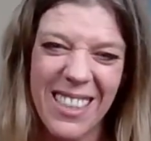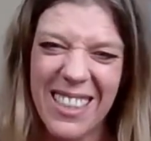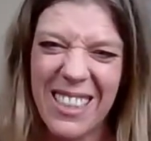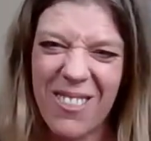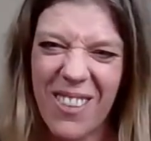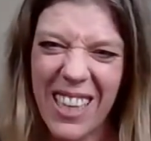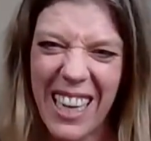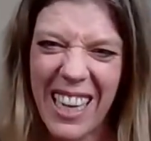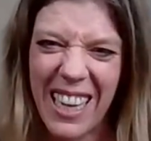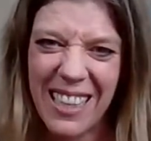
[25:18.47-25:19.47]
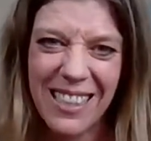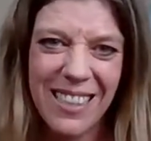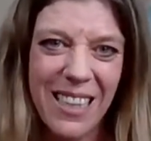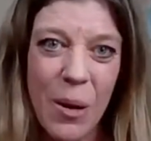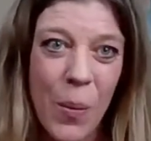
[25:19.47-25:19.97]
Just a one hand.
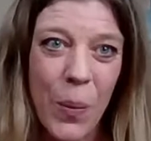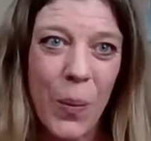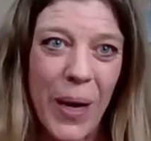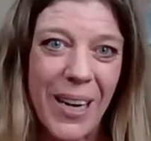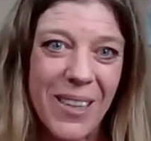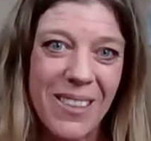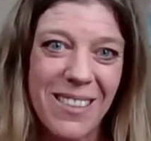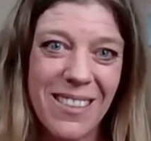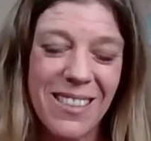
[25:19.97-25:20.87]
Where?